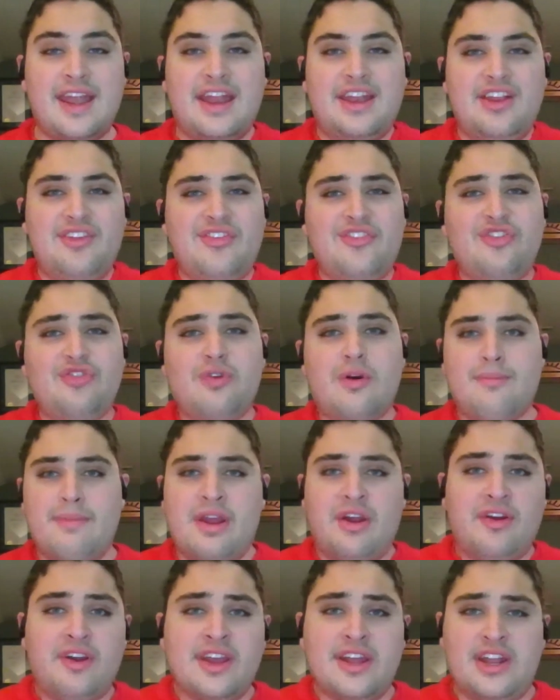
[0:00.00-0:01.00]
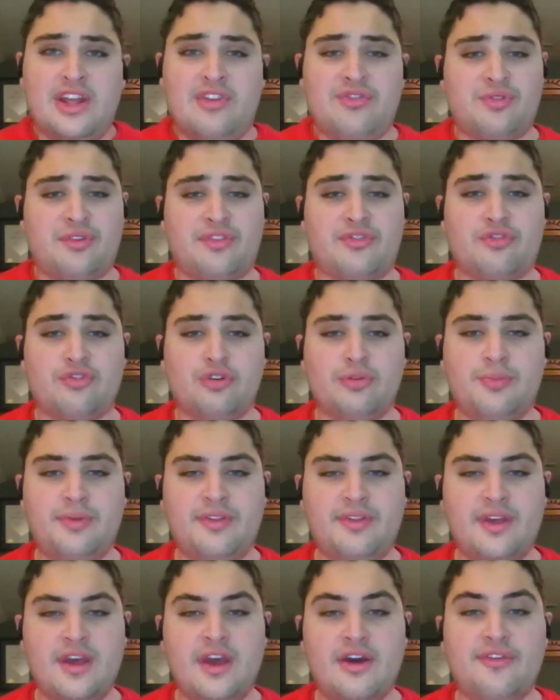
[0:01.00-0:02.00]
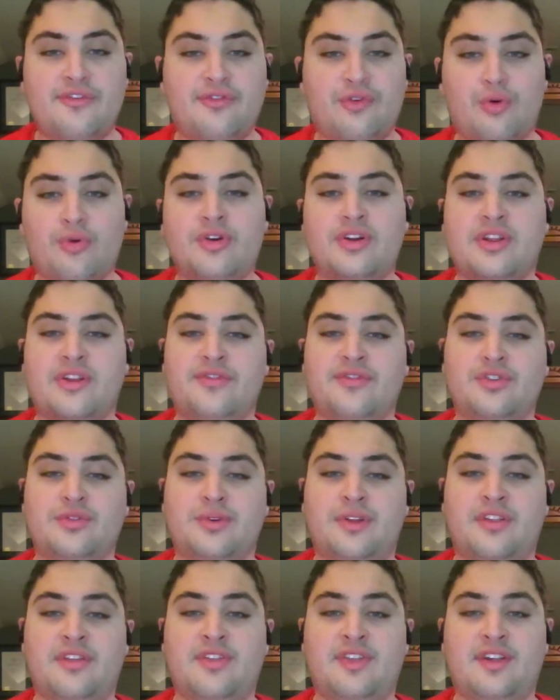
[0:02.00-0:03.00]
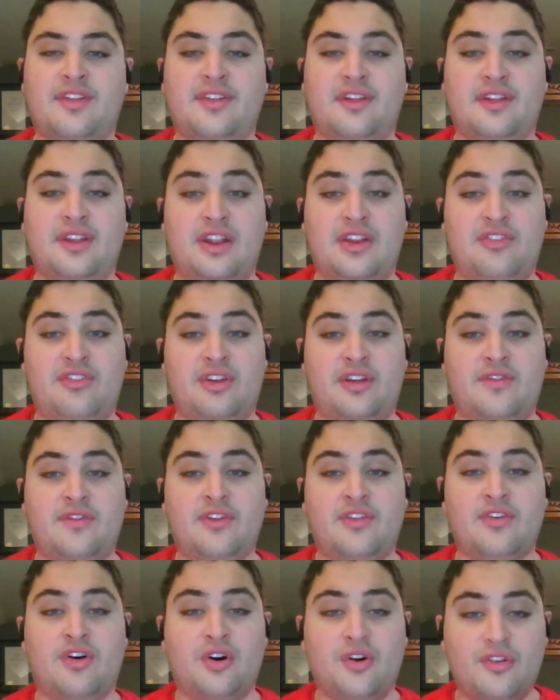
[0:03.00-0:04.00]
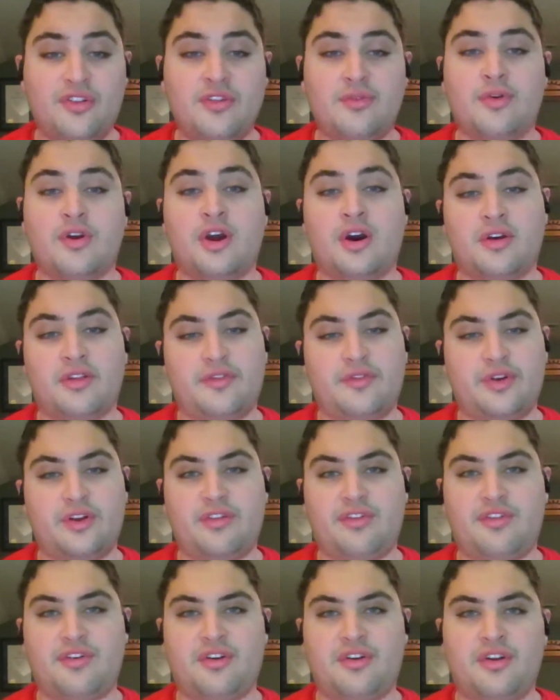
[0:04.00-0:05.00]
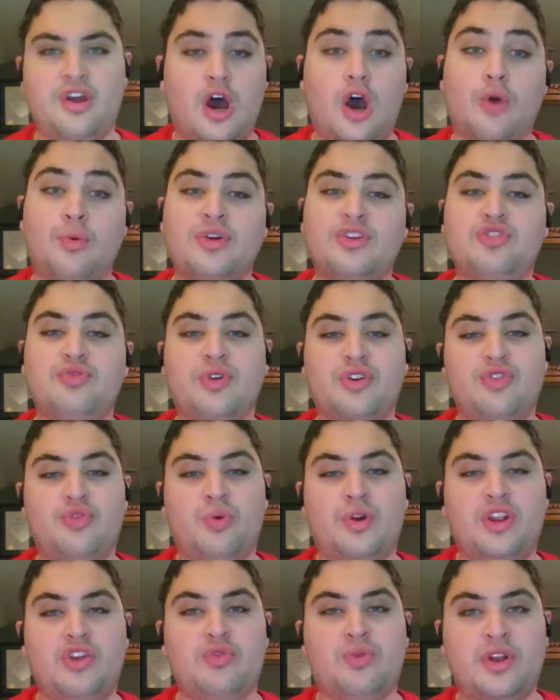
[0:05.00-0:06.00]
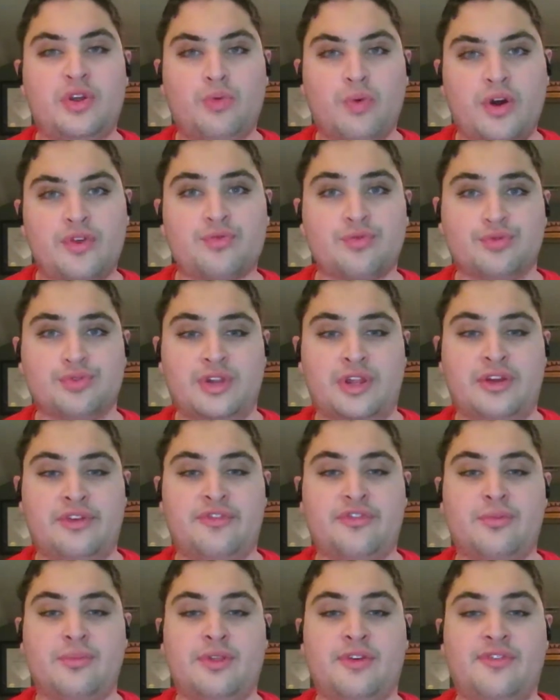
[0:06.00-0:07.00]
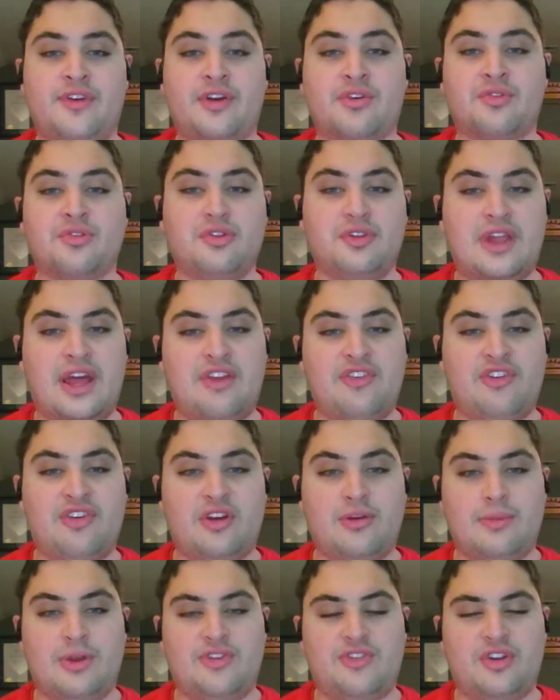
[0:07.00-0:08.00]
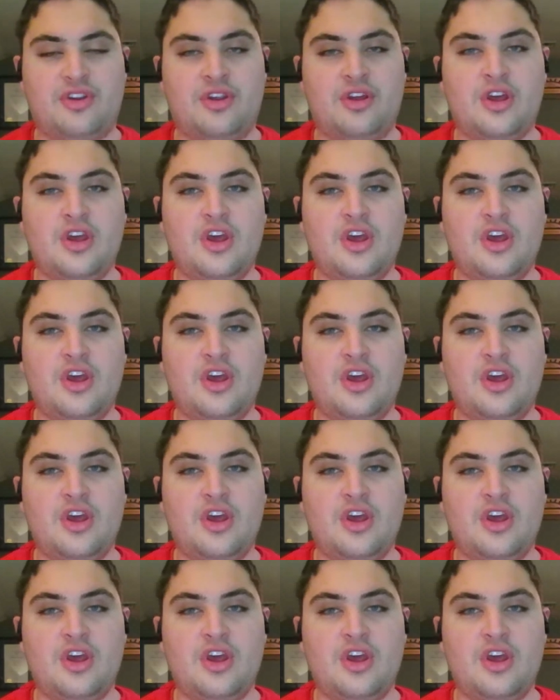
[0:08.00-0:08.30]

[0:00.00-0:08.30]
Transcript: addition to American interest groups, foreign influence in these initiatives is also a cause for concern, owing to a 2021 ruling from the Federal Election Commission,